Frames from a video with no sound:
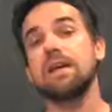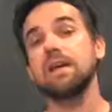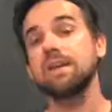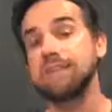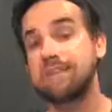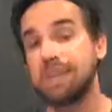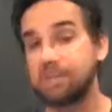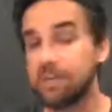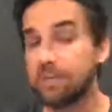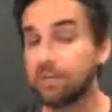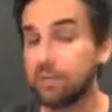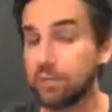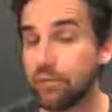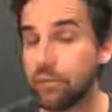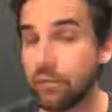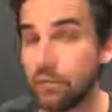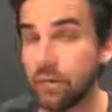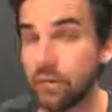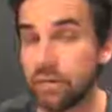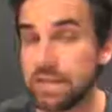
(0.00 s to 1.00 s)
And tip number
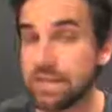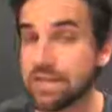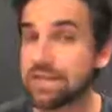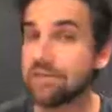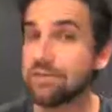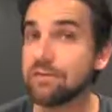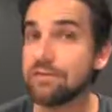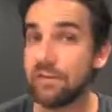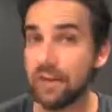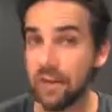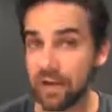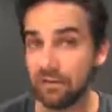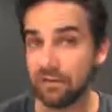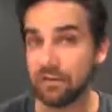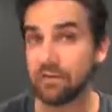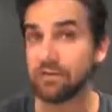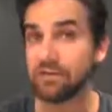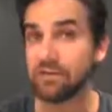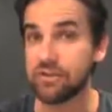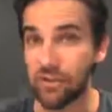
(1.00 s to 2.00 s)
4 is to vary
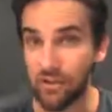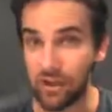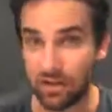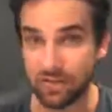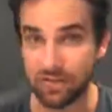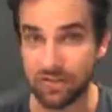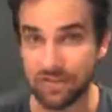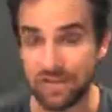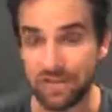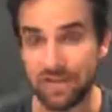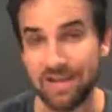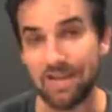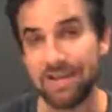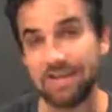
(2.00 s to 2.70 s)
your shots.